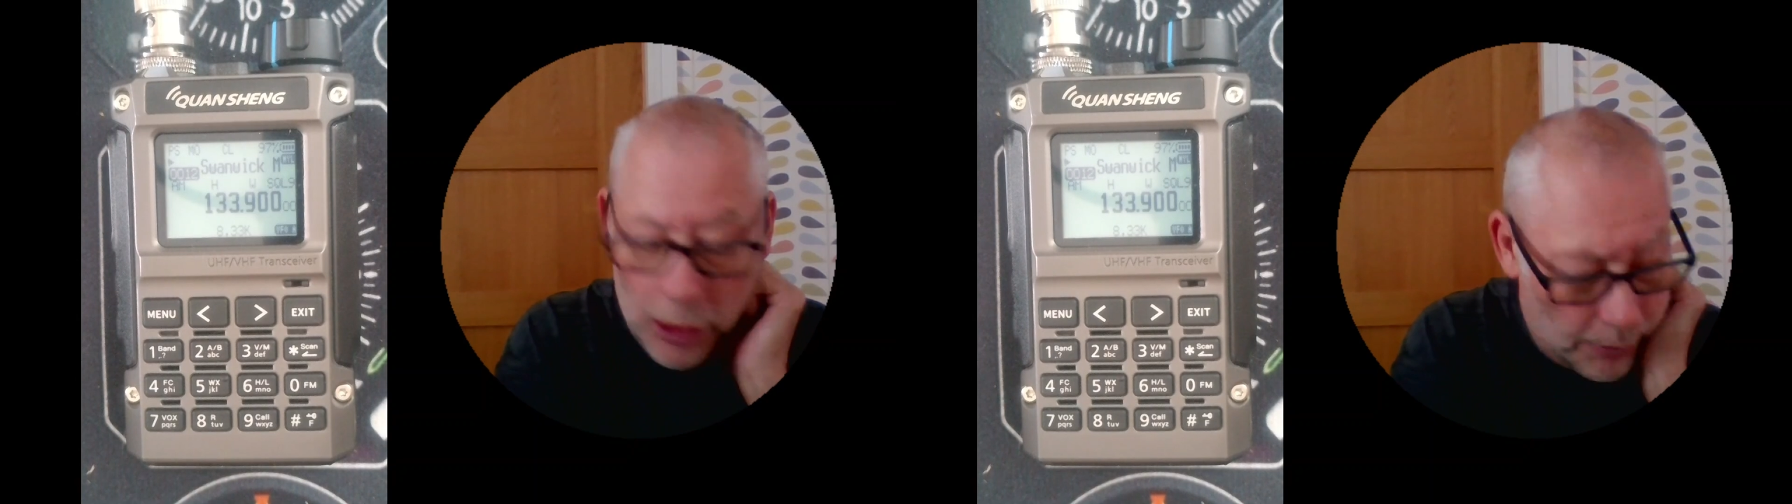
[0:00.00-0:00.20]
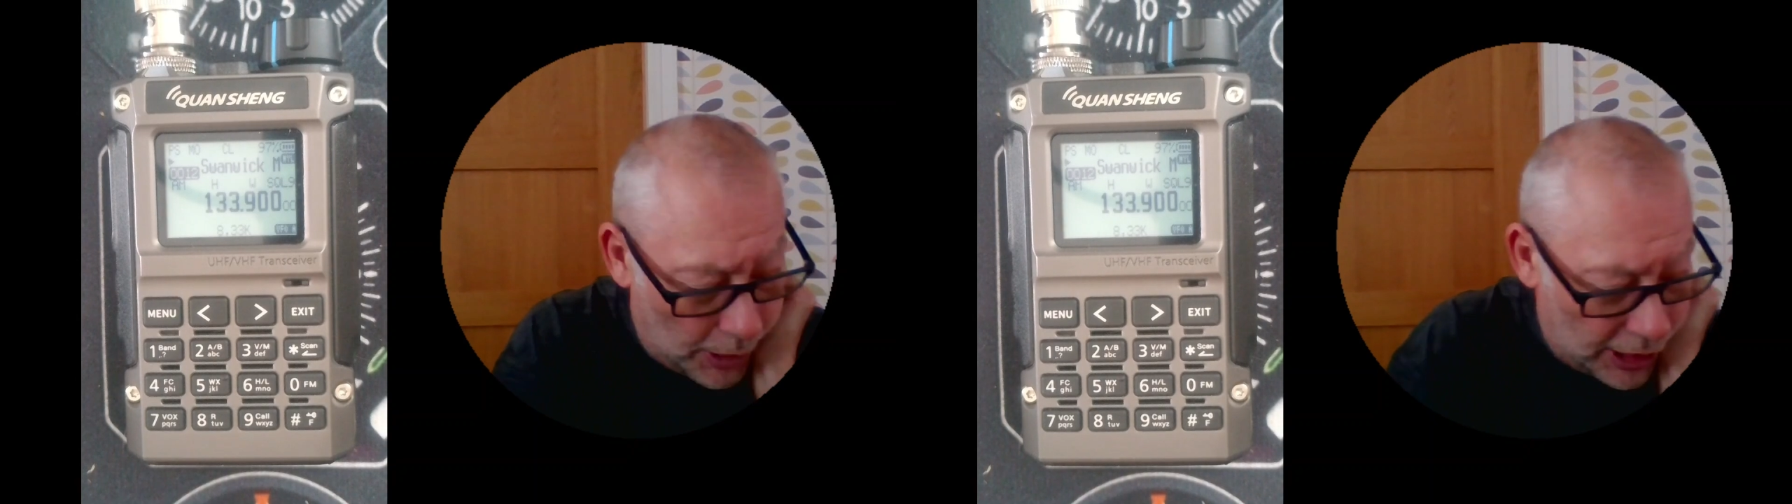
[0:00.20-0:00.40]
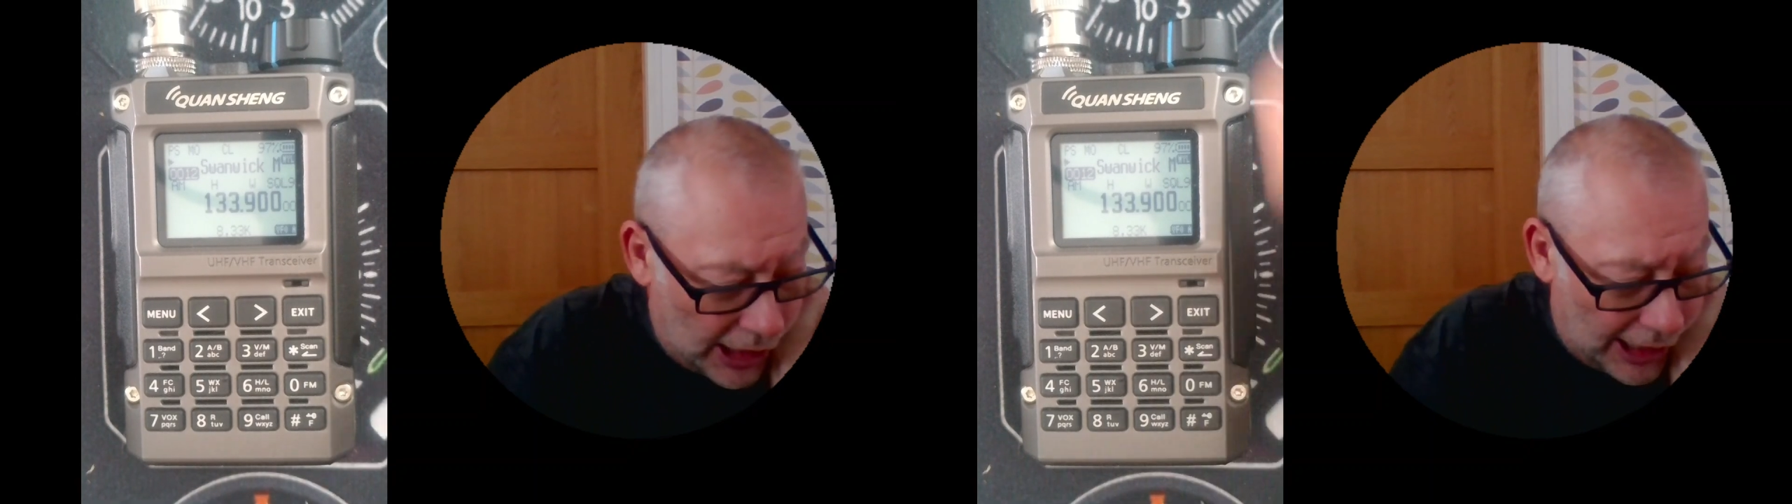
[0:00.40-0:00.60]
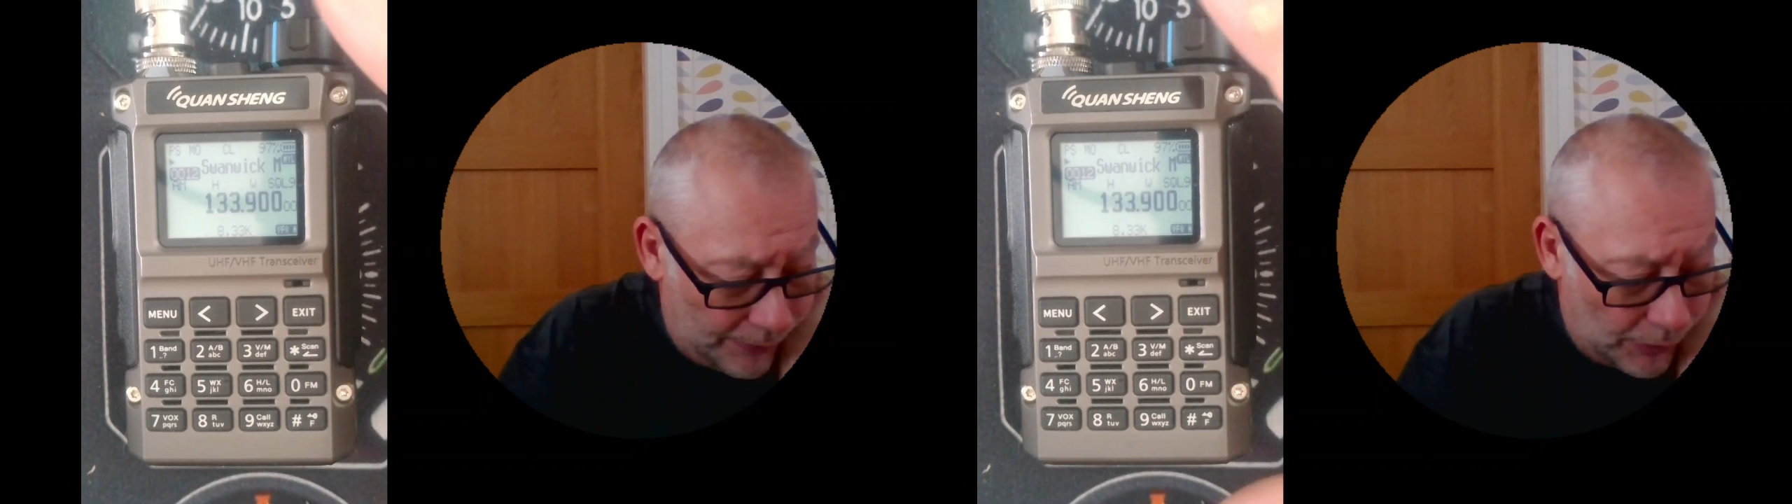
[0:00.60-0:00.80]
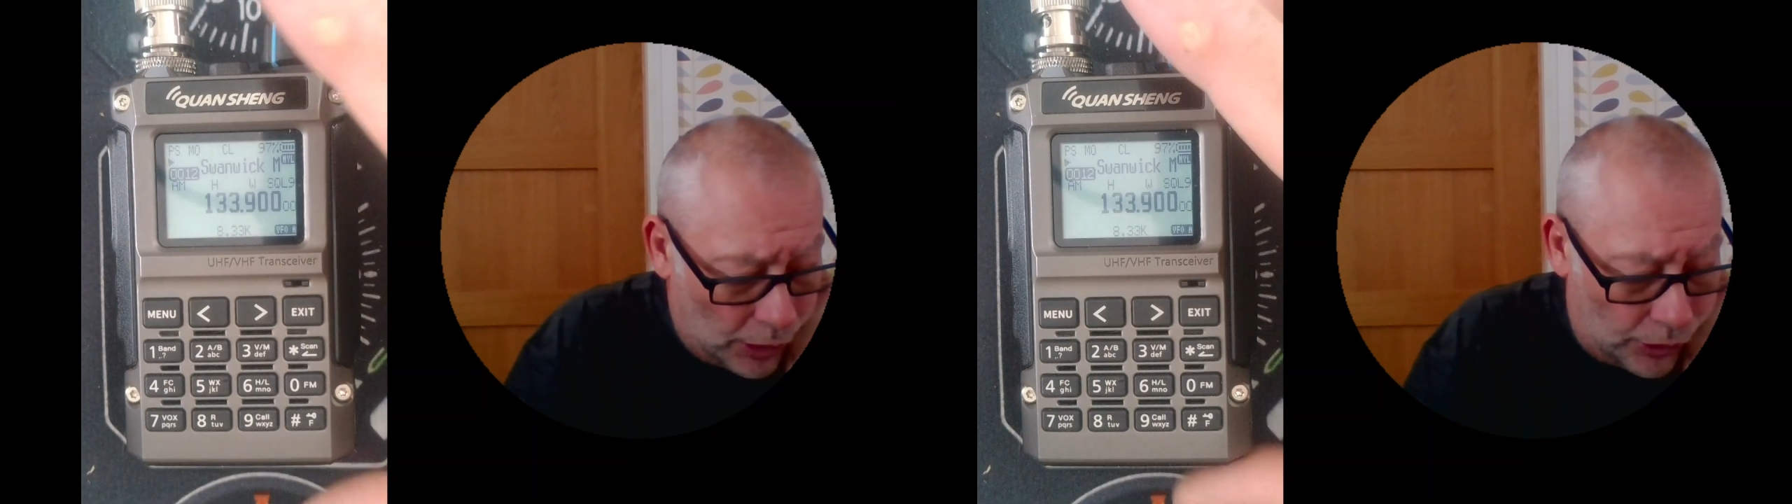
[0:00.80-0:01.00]
But yeah,
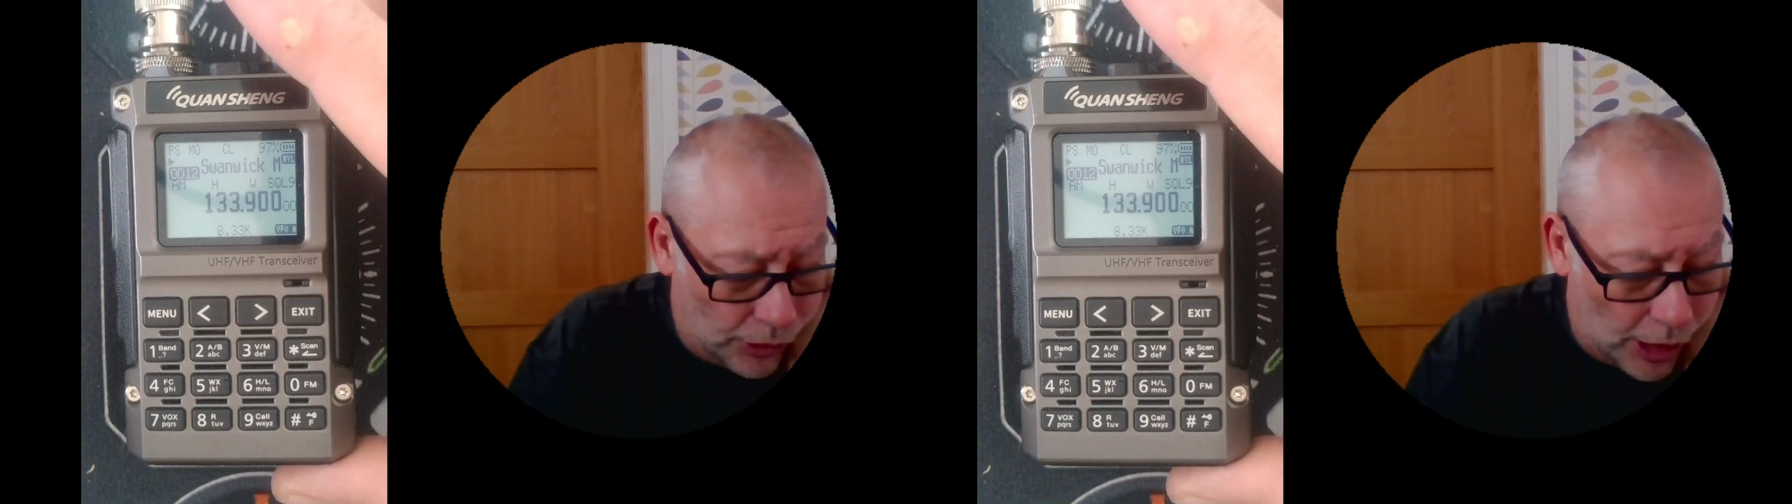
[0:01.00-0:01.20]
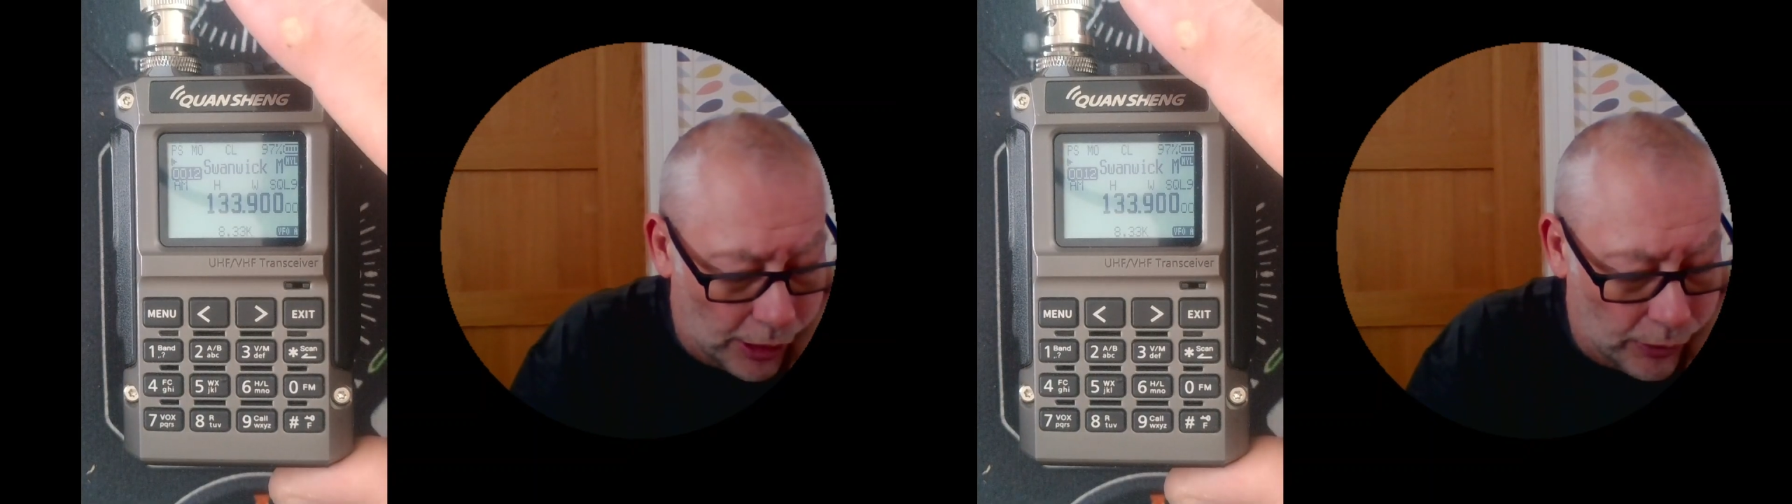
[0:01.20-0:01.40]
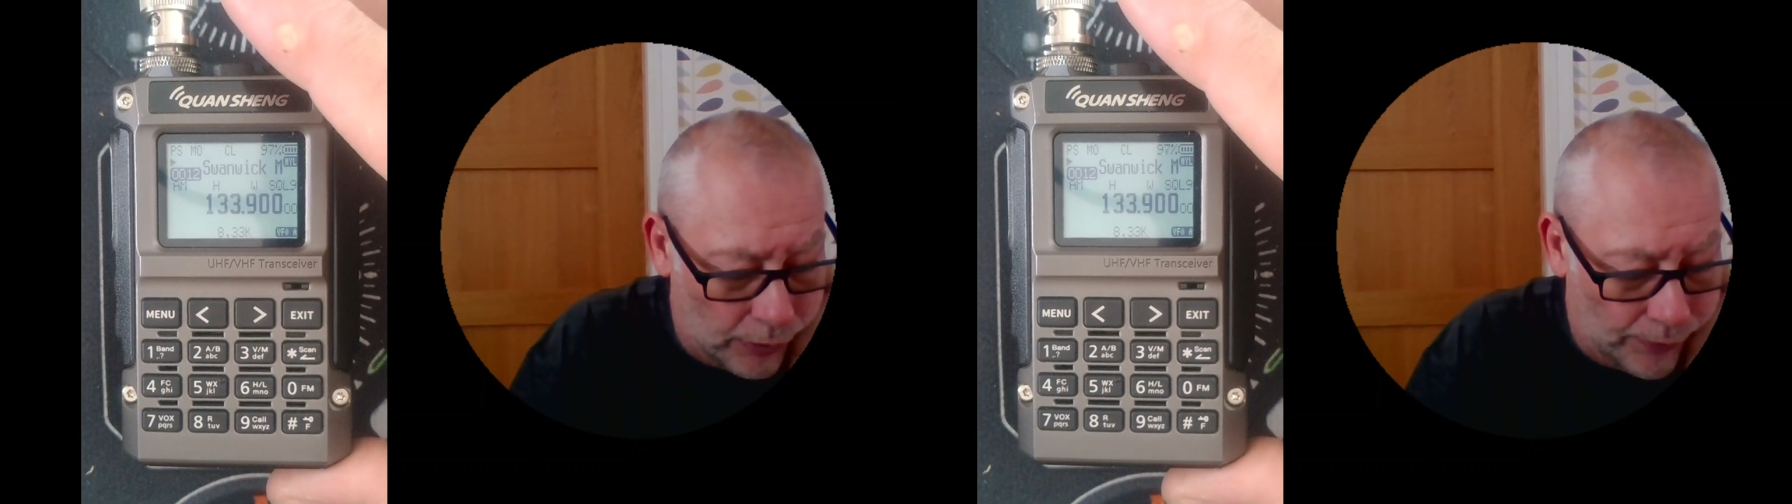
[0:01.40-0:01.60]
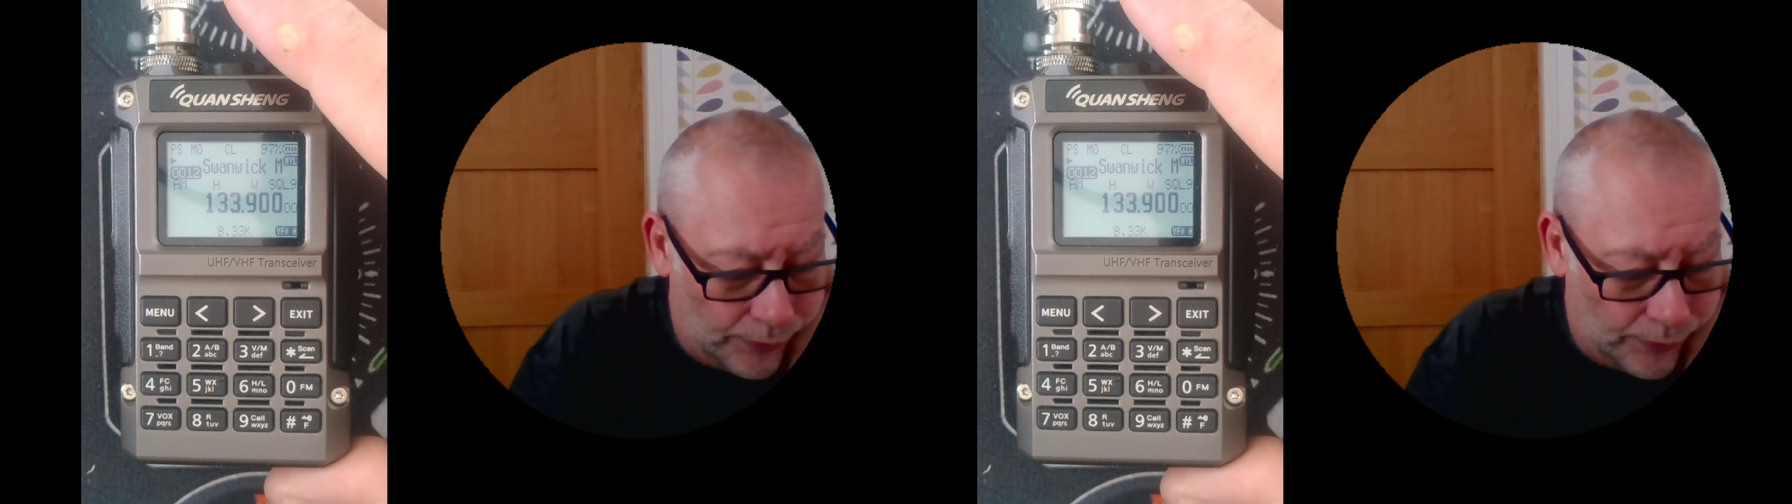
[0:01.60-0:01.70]
so